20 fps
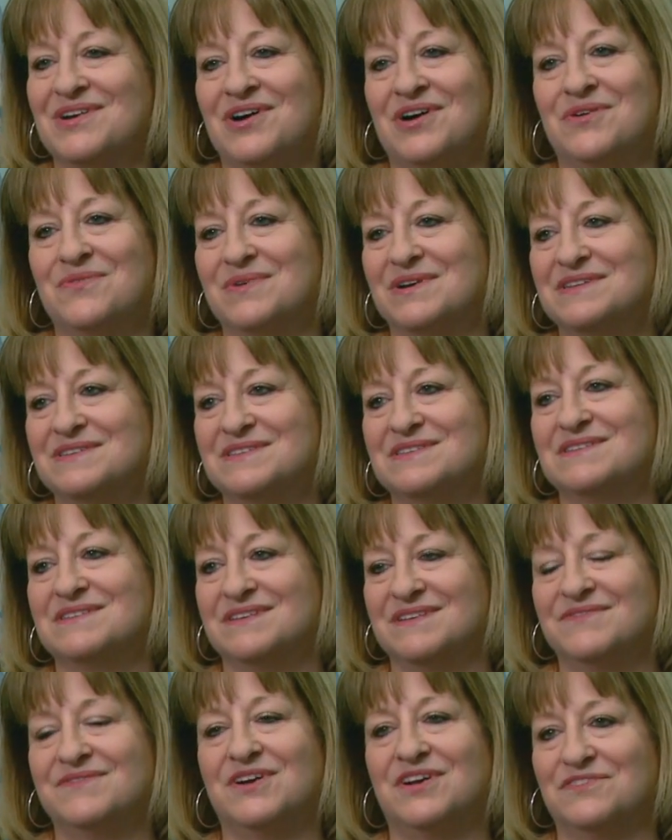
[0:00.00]
always
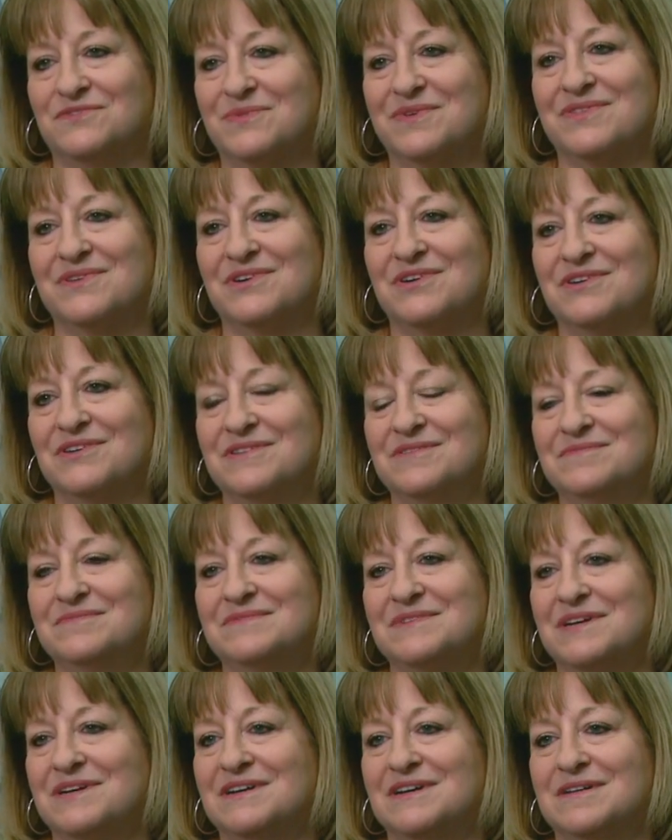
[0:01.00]
involved with art.
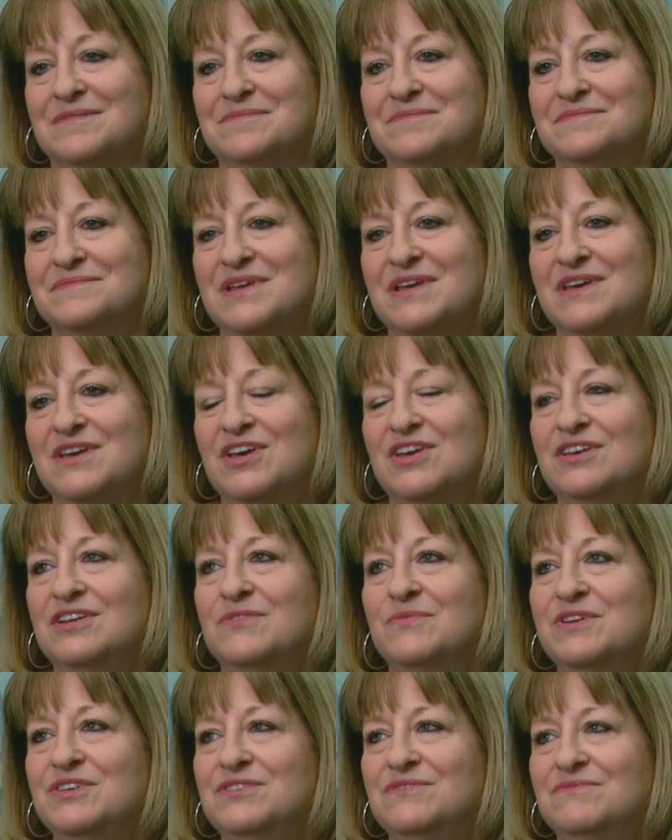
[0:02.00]
Um, you
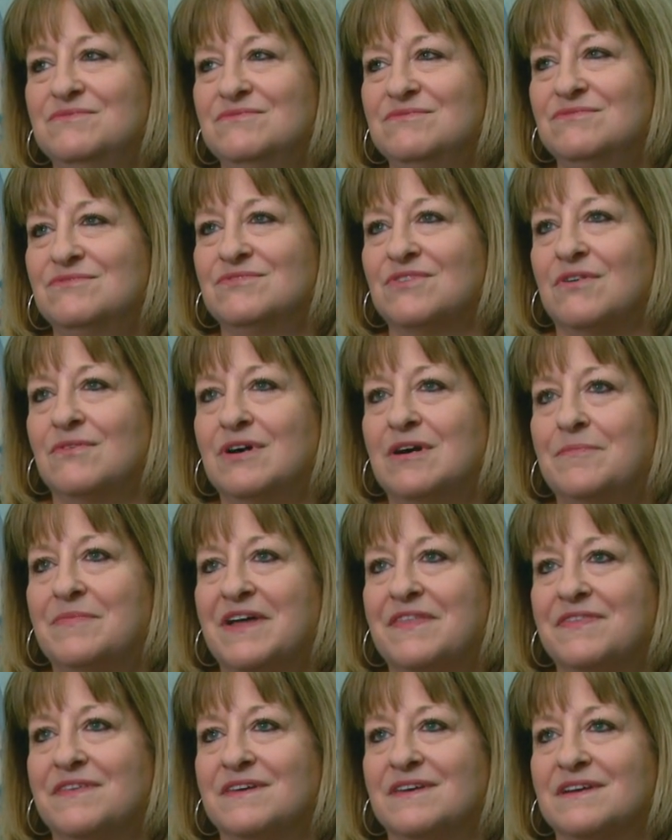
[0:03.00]
know, when you grow up, I
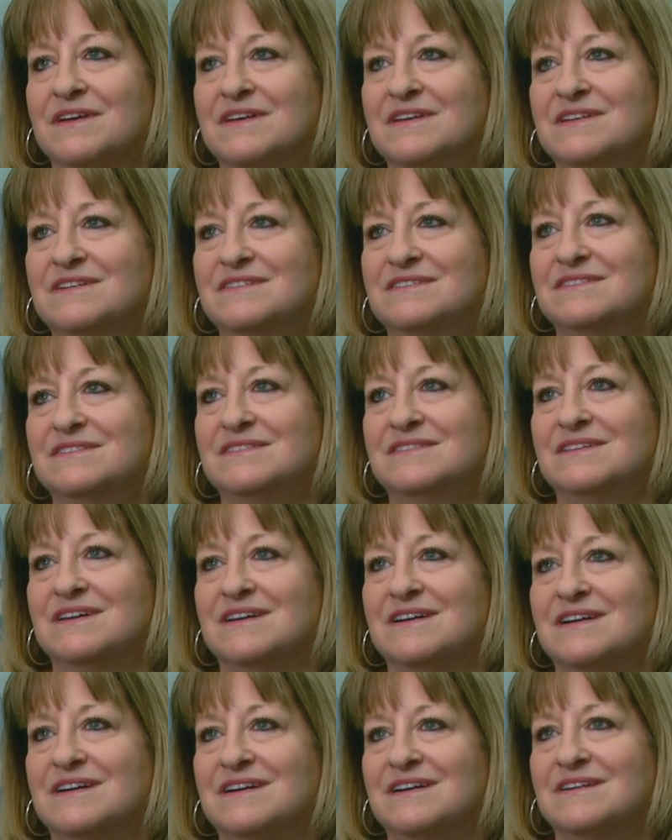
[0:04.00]
think
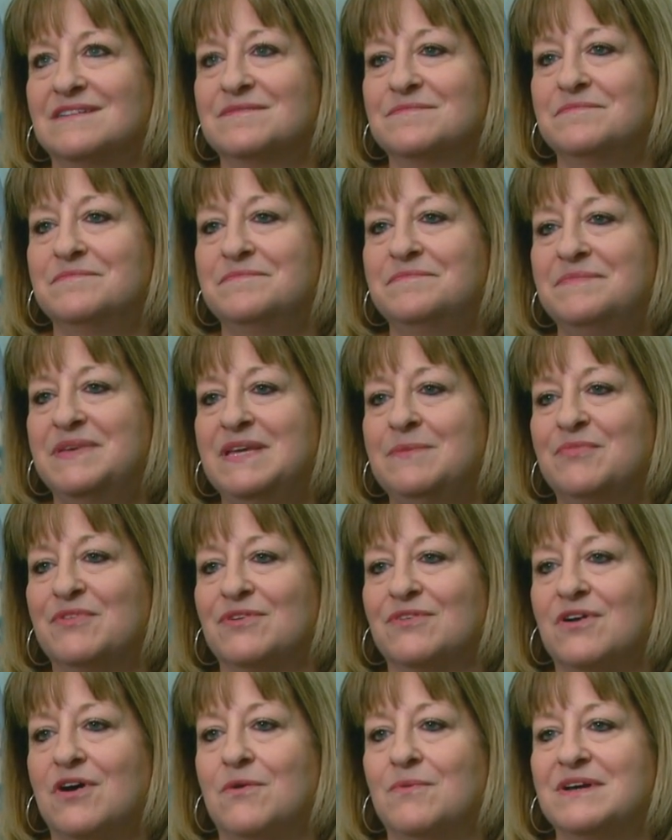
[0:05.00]
uh, people
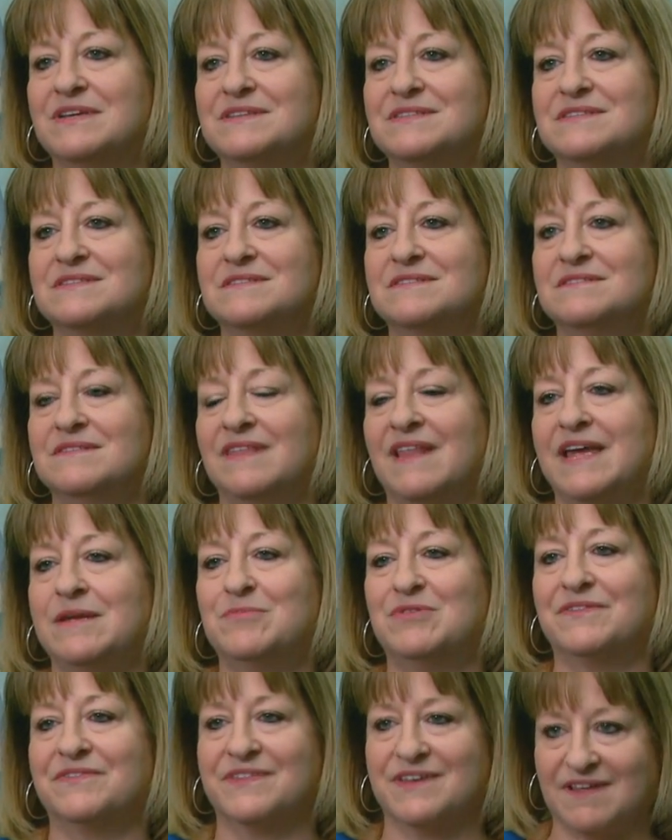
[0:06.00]
are always labeled the